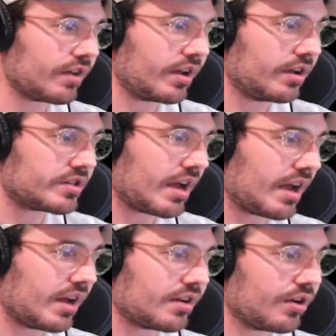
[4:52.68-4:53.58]
to
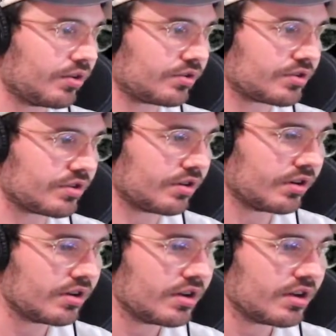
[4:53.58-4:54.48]
handheld to
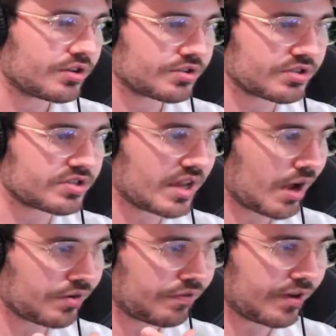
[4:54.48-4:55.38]
just the
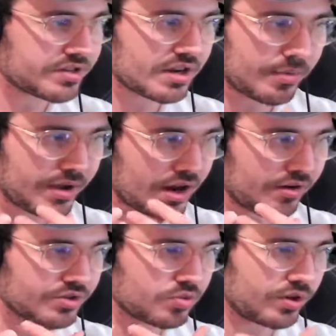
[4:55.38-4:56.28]
sound effects coming out of the
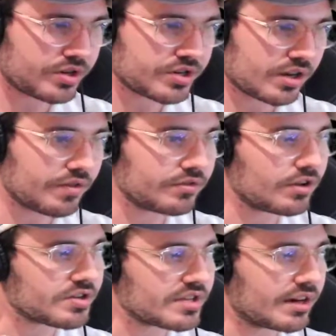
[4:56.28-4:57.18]
Switch. Like, I've
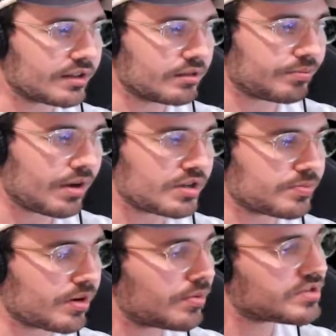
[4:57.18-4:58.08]
lost that little buzz, but
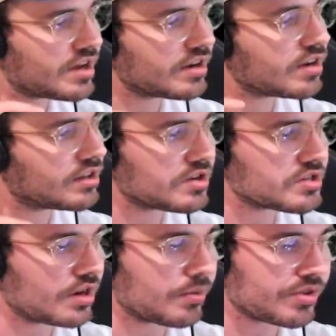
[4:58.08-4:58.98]
I was getting it last
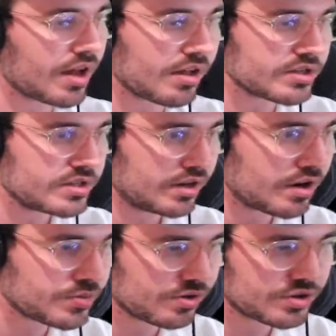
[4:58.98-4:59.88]
night with Galaxy, and I
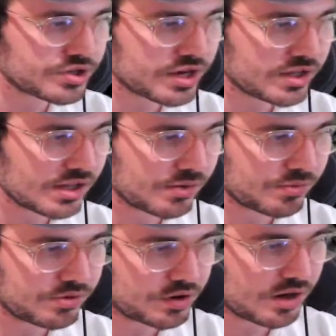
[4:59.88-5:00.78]
just wanted to share that with you
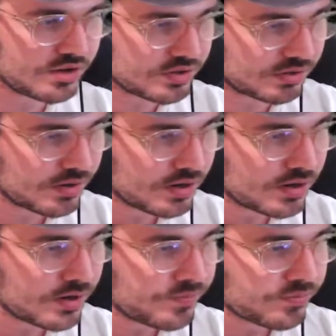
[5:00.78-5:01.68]
guys. And
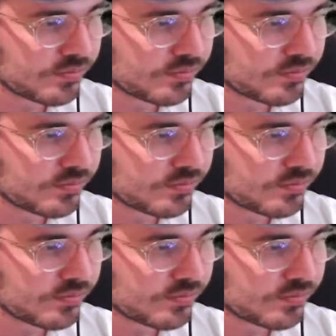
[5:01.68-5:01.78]
I